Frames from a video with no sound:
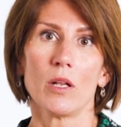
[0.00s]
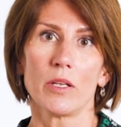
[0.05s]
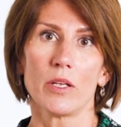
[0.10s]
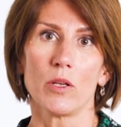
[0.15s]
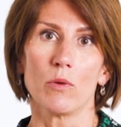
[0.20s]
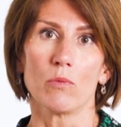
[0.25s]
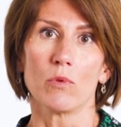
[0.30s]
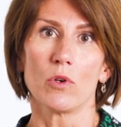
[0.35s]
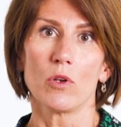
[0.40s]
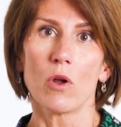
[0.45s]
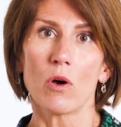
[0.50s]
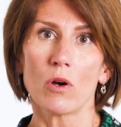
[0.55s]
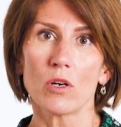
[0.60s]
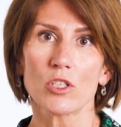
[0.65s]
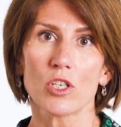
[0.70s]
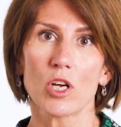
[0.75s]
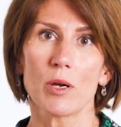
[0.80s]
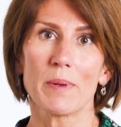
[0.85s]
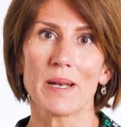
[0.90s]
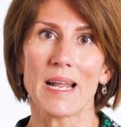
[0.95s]

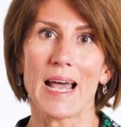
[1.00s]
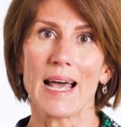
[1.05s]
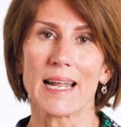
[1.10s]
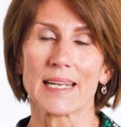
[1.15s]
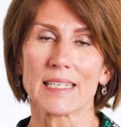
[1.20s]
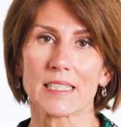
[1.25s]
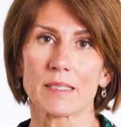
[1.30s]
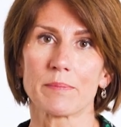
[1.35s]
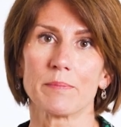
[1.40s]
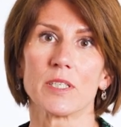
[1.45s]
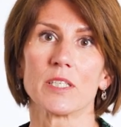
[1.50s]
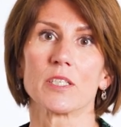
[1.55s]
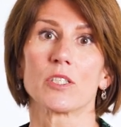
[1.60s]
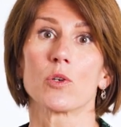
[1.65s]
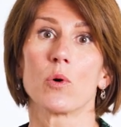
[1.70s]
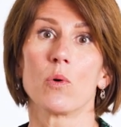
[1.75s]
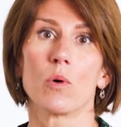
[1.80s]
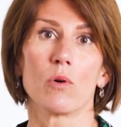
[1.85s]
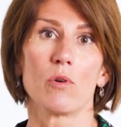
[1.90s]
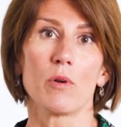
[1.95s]
enhancements
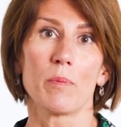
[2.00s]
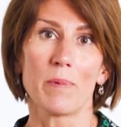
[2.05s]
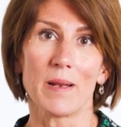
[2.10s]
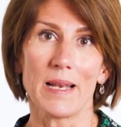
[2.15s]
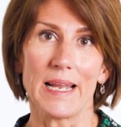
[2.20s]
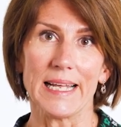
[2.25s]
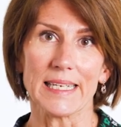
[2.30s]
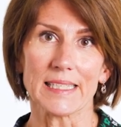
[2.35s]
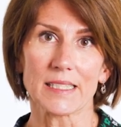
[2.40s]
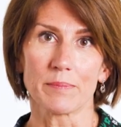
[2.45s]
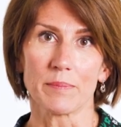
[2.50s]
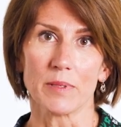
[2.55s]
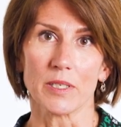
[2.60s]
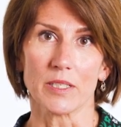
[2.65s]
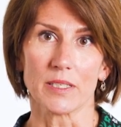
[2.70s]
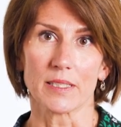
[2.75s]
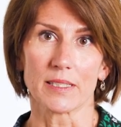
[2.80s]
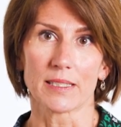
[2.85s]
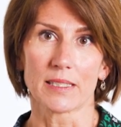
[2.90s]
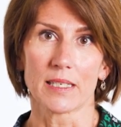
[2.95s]
or
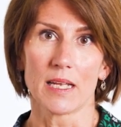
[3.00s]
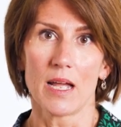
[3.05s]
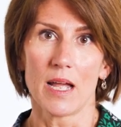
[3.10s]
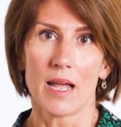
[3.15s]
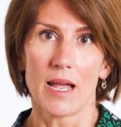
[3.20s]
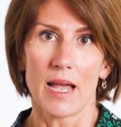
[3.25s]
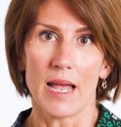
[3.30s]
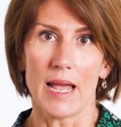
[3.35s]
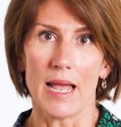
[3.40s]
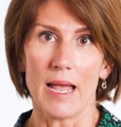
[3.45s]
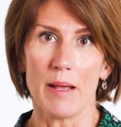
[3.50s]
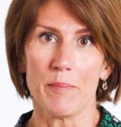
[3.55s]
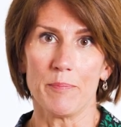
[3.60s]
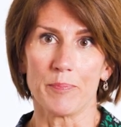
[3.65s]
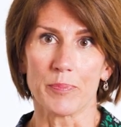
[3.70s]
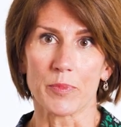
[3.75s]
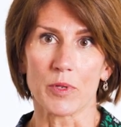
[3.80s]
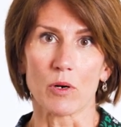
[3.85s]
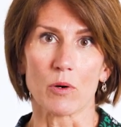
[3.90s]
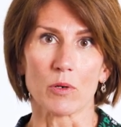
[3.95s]
replacements
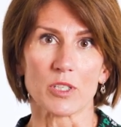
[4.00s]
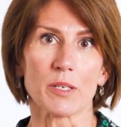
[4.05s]
or